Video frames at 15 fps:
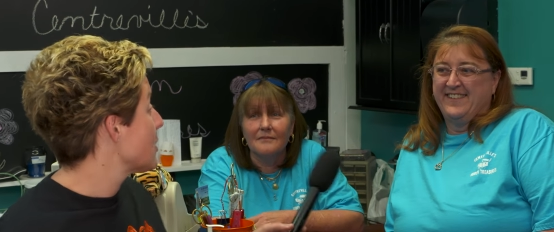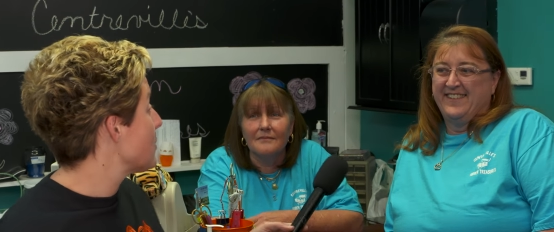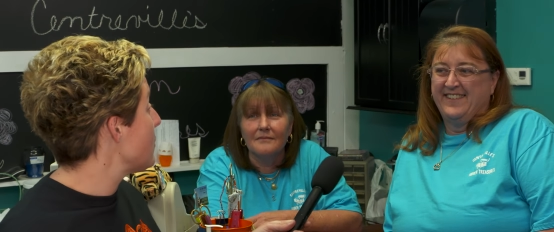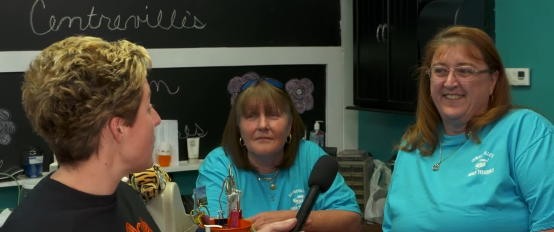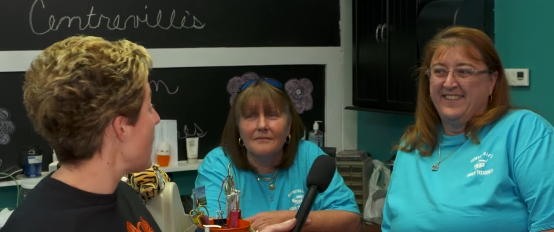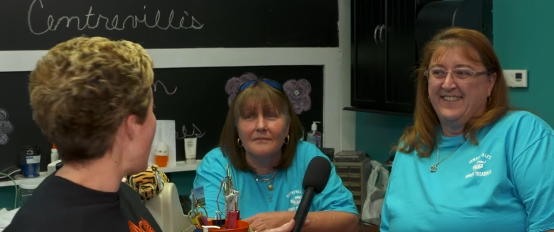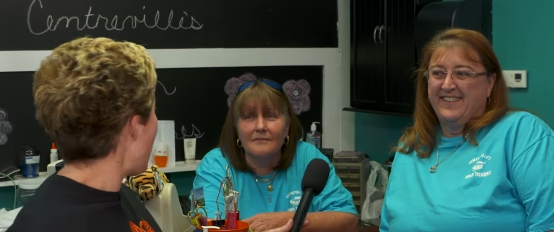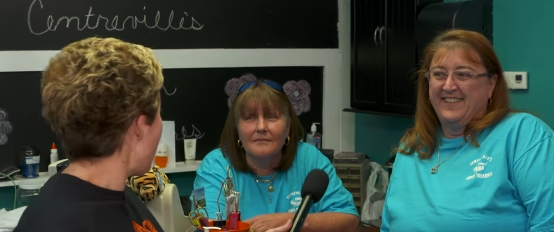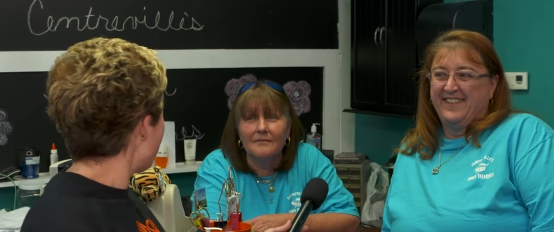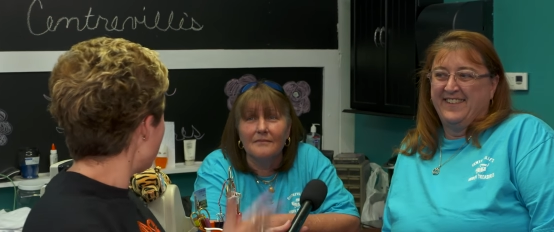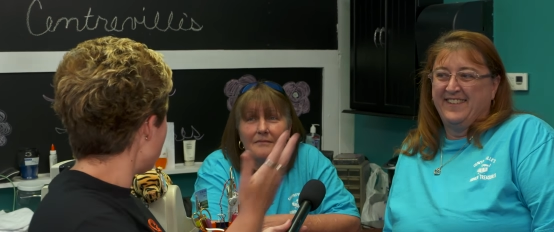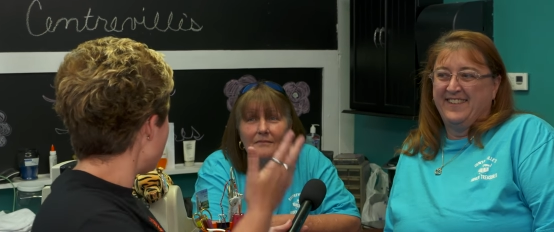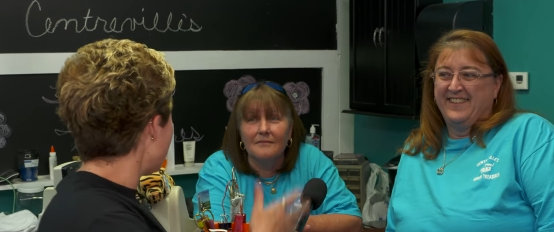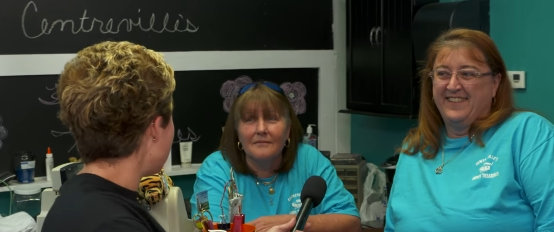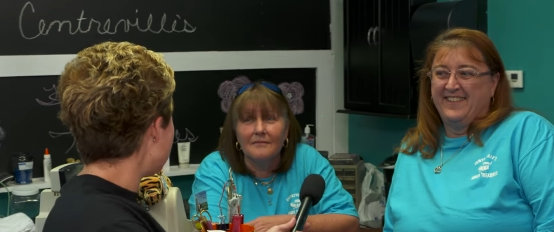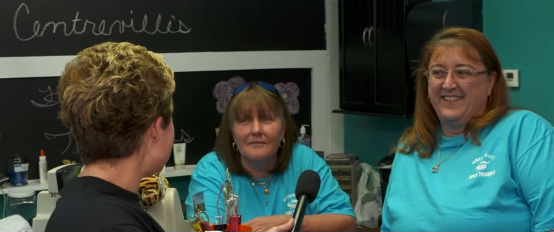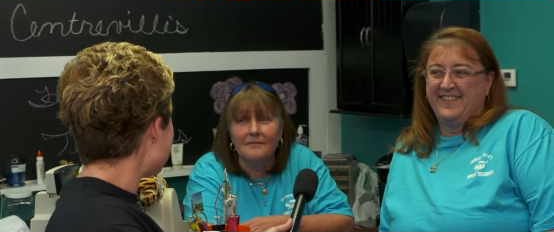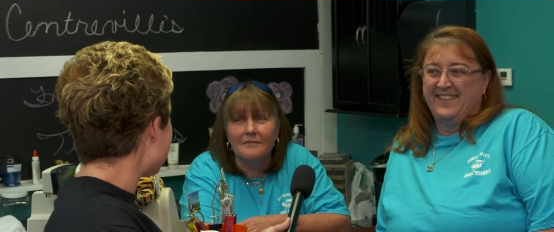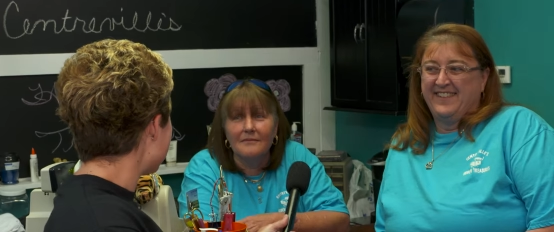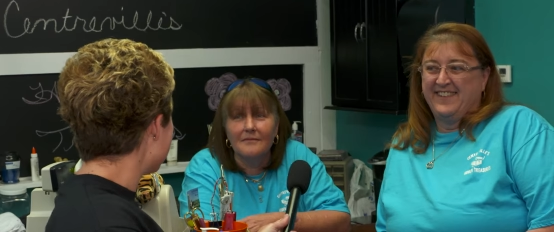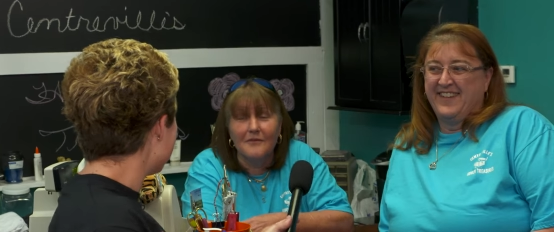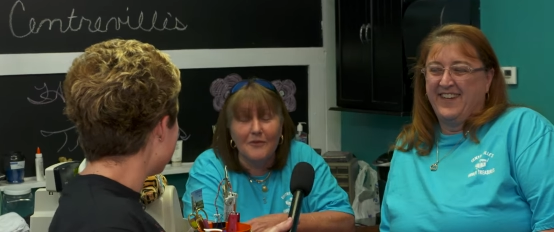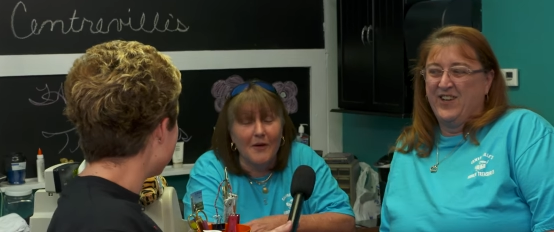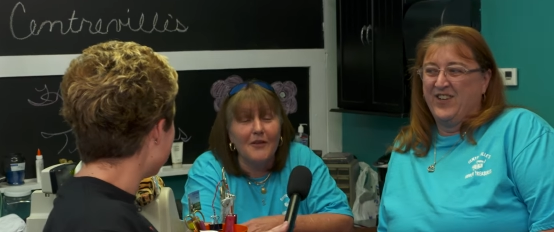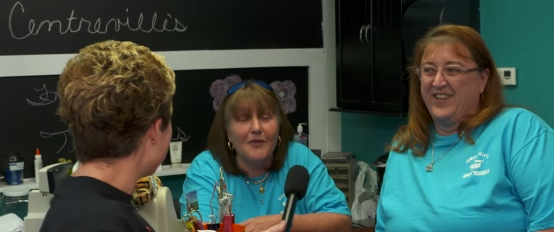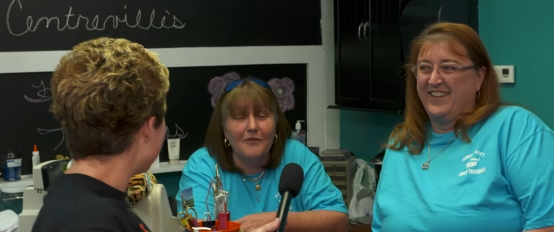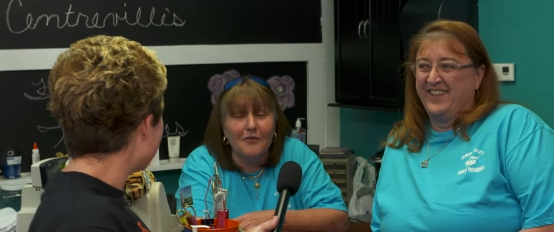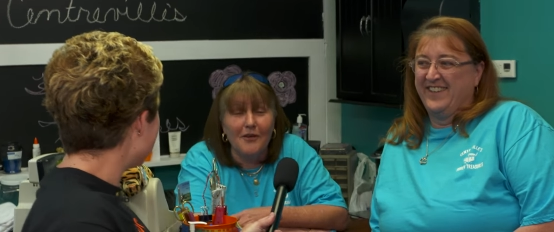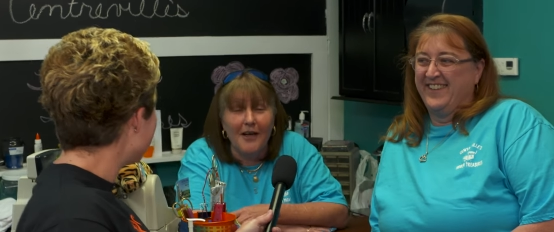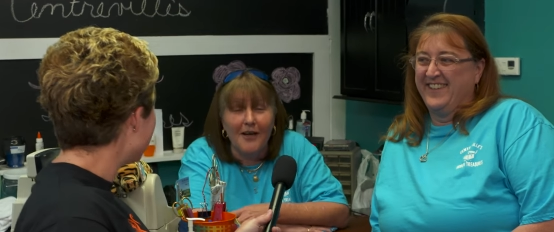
Speaker 1: Good morning. How are you, ladies? Wonderful.